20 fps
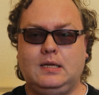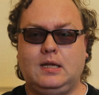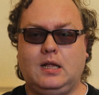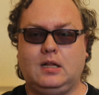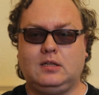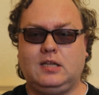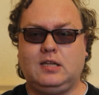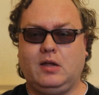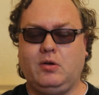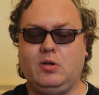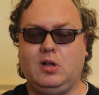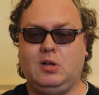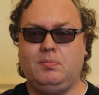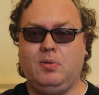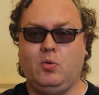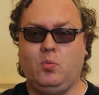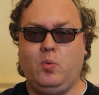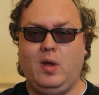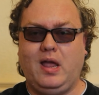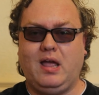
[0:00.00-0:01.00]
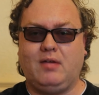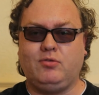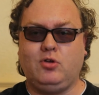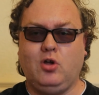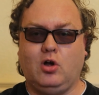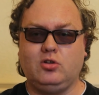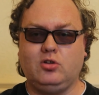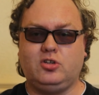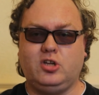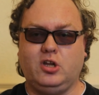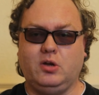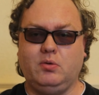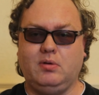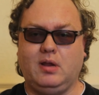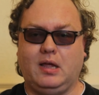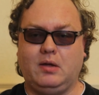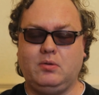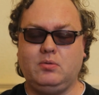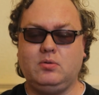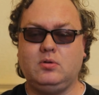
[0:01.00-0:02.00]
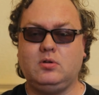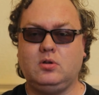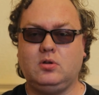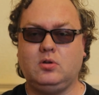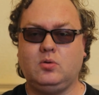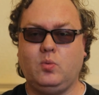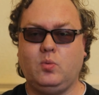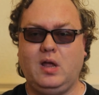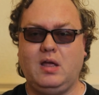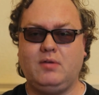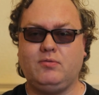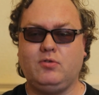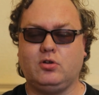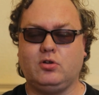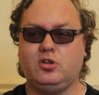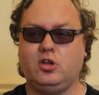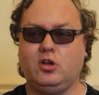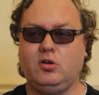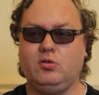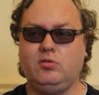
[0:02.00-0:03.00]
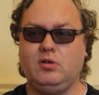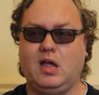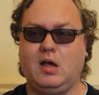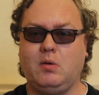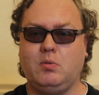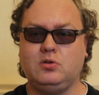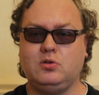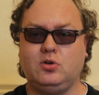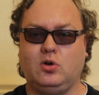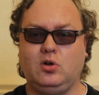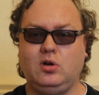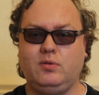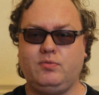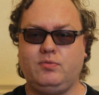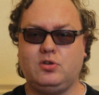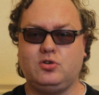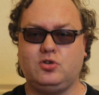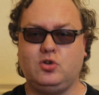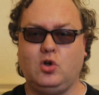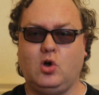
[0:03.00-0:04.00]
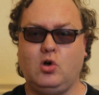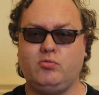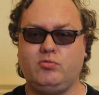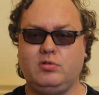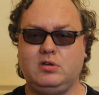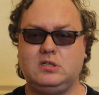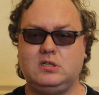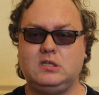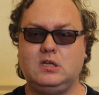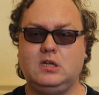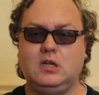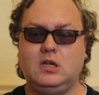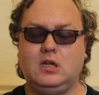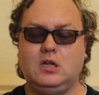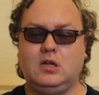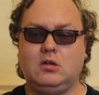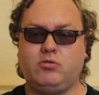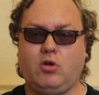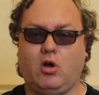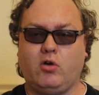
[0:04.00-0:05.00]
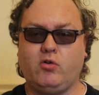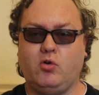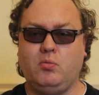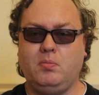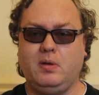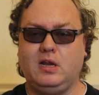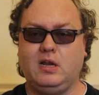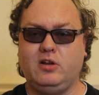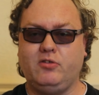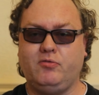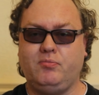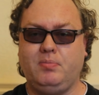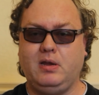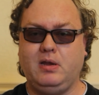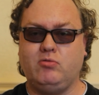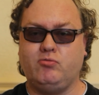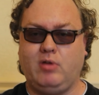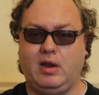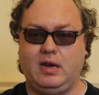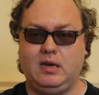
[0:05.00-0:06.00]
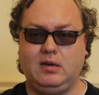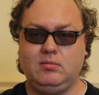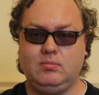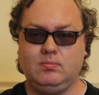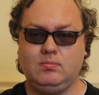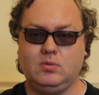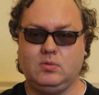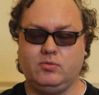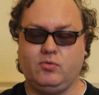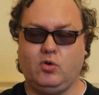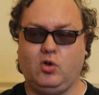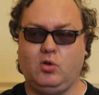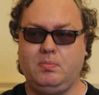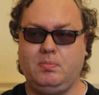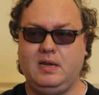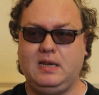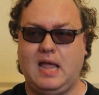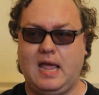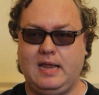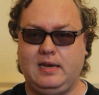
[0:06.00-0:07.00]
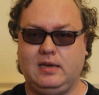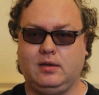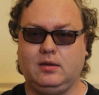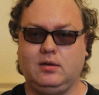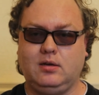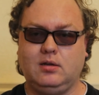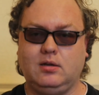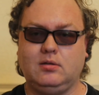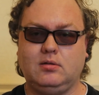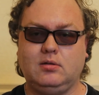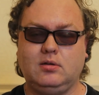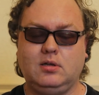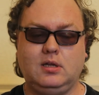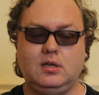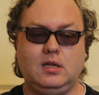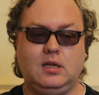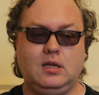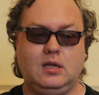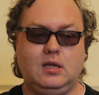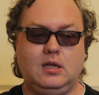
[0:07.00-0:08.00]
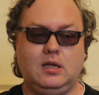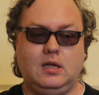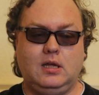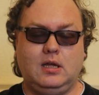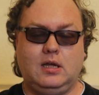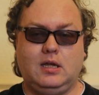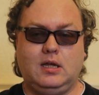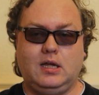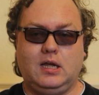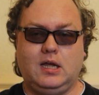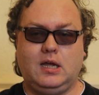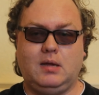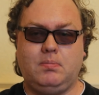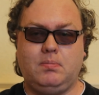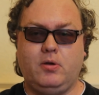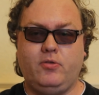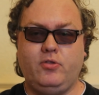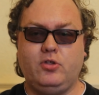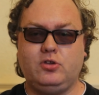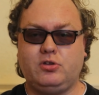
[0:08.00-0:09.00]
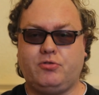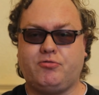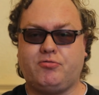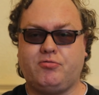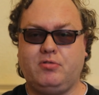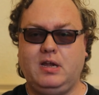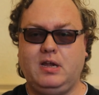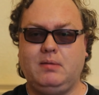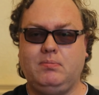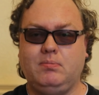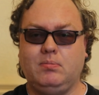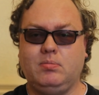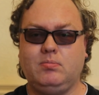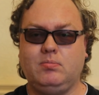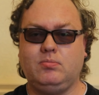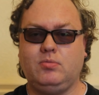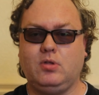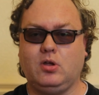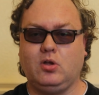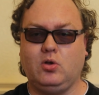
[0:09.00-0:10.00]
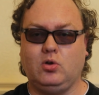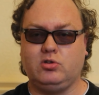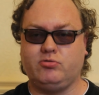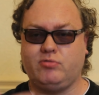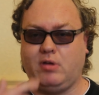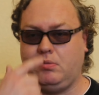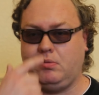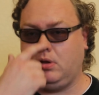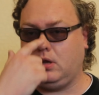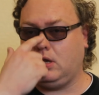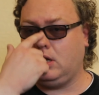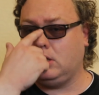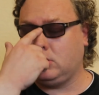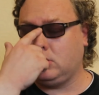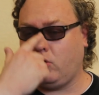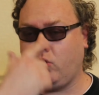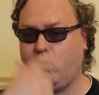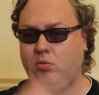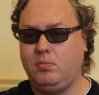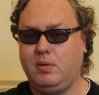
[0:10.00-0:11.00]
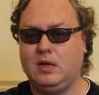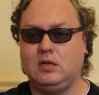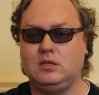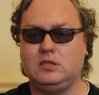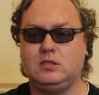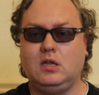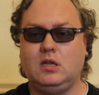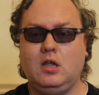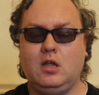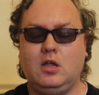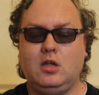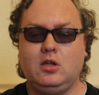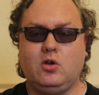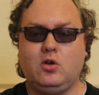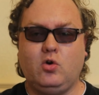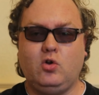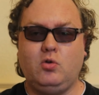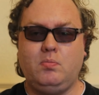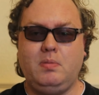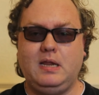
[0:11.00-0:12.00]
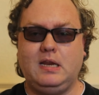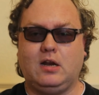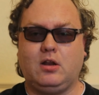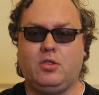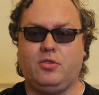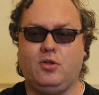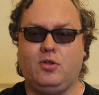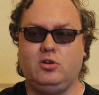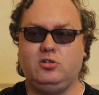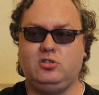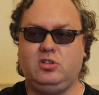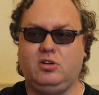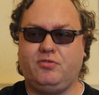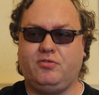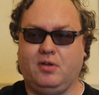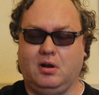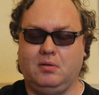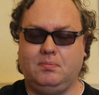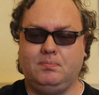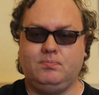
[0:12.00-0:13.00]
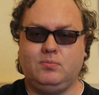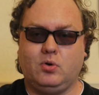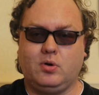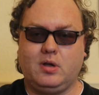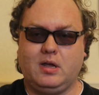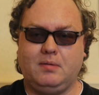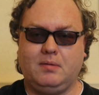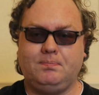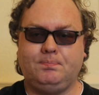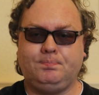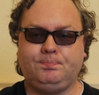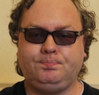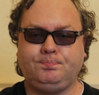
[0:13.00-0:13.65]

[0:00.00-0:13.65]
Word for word: I'll tell you a little bit where I've got to now. Where I've got to now is all of the stories for Horror Mail have been written. They've all been edited. Uh, and there's a frame that goes around it because Horror Mail is going to be an anthology film, okay?